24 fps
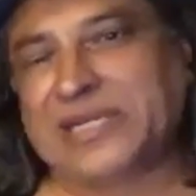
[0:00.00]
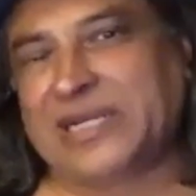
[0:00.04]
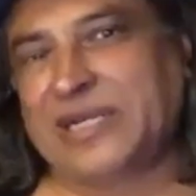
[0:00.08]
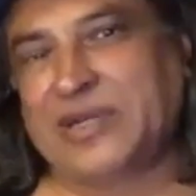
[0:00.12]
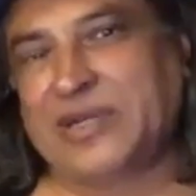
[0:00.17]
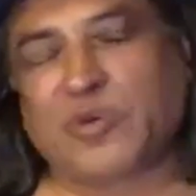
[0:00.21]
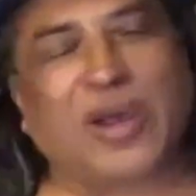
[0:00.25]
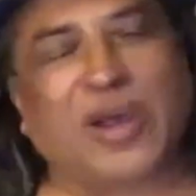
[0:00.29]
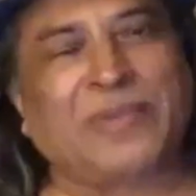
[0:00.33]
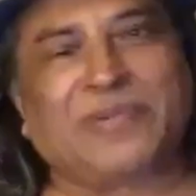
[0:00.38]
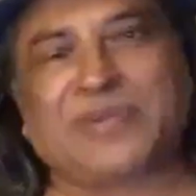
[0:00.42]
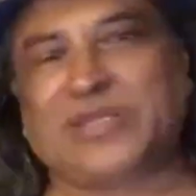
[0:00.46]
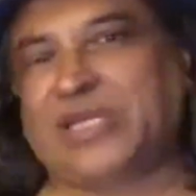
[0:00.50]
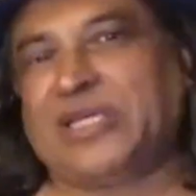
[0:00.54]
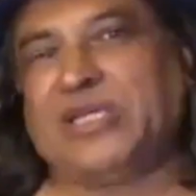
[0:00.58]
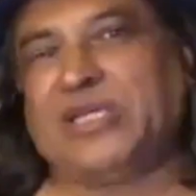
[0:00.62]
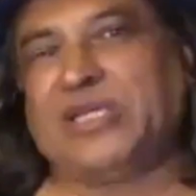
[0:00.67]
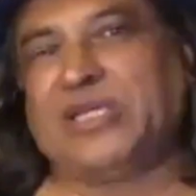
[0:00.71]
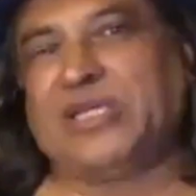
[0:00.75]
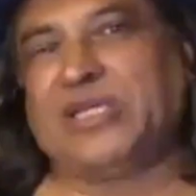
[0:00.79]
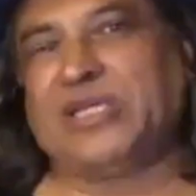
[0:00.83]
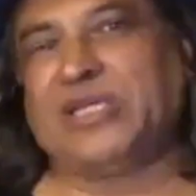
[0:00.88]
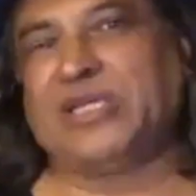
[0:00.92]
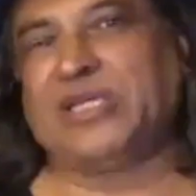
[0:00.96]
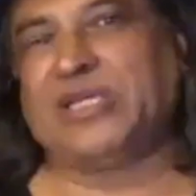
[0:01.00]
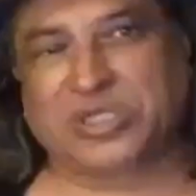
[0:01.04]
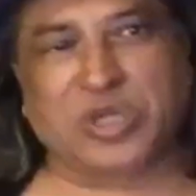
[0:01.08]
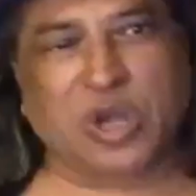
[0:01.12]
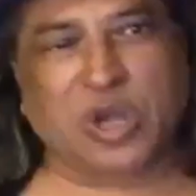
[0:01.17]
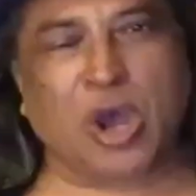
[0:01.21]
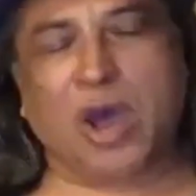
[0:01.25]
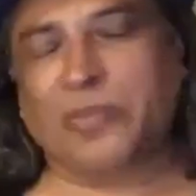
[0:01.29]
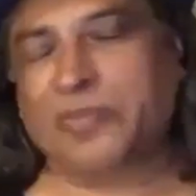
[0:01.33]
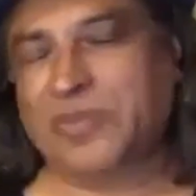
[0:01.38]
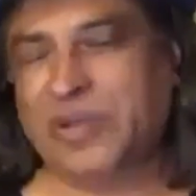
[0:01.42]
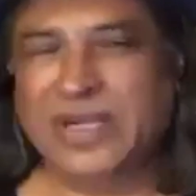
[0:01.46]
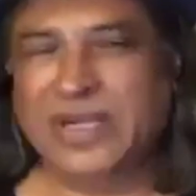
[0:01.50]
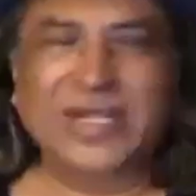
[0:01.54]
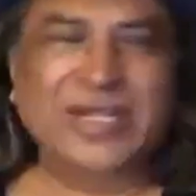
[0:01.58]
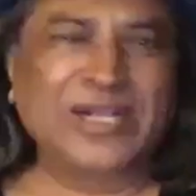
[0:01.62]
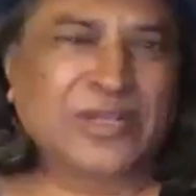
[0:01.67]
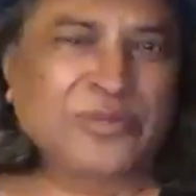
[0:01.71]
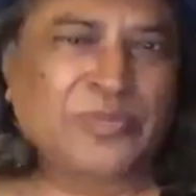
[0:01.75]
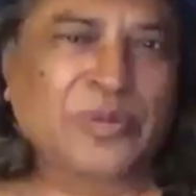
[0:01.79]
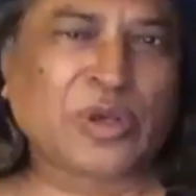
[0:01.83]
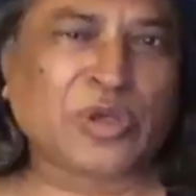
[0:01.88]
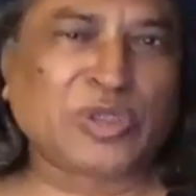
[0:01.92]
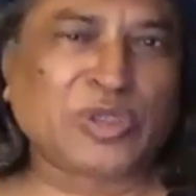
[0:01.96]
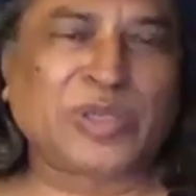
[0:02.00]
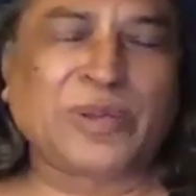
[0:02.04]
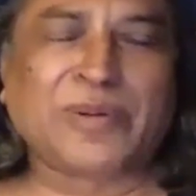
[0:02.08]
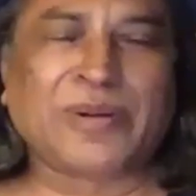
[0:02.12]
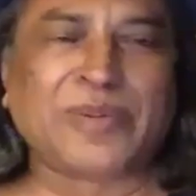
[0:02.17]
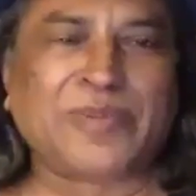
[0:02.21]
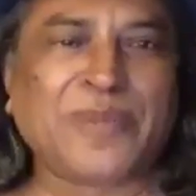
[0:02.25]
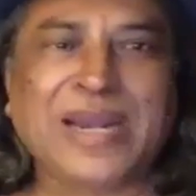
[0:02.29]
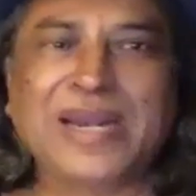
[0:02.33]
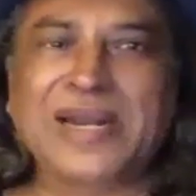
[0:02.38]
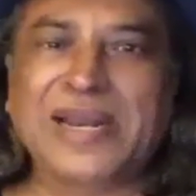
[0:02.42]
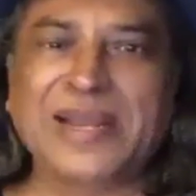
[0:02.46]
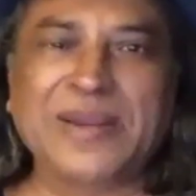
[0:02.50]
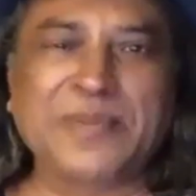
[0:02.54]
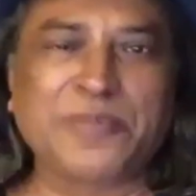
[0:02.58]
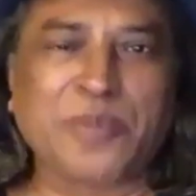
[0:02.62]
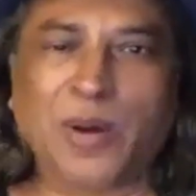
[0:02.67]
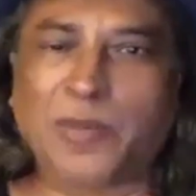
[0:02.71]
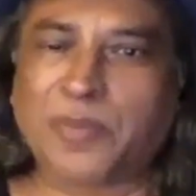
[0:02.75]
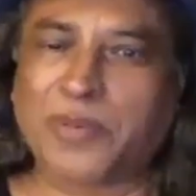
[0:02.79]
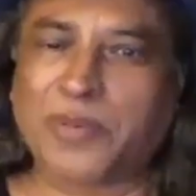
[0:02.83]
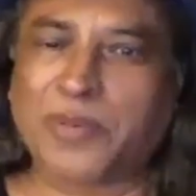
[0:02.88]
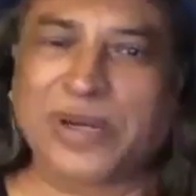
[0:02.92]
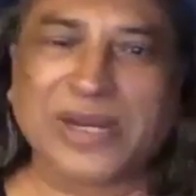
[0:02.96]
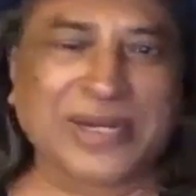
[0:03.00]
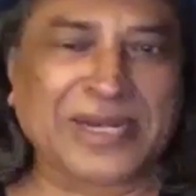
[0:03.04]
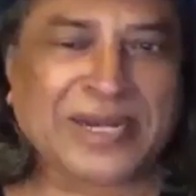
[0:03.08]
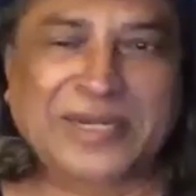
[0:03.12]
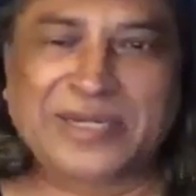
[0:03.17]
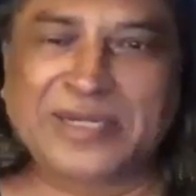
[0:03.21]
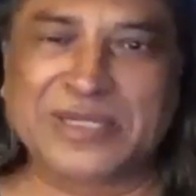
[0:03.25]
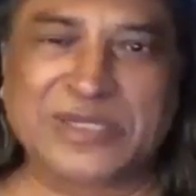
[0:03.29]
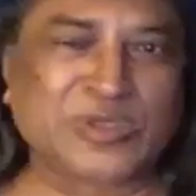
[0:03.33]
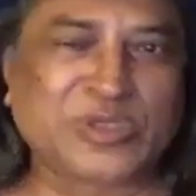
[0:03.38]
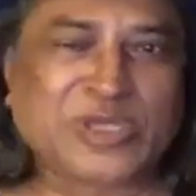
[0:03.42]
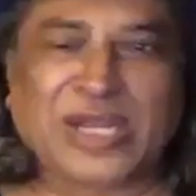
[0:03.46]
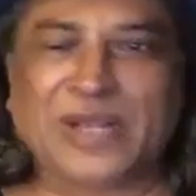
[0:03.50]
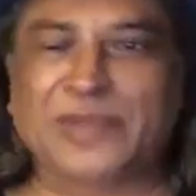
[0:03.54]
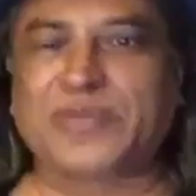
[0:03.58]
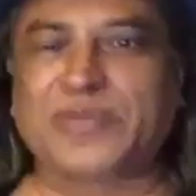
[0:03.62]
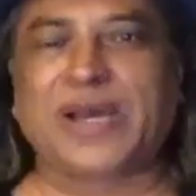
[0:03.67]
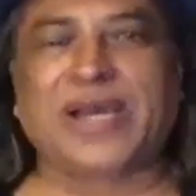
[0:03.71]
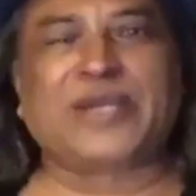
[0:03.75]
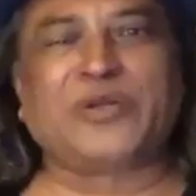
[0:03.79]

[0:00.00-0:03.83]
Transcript: You know, everything is over the top because they were mainly popular Indian cinema.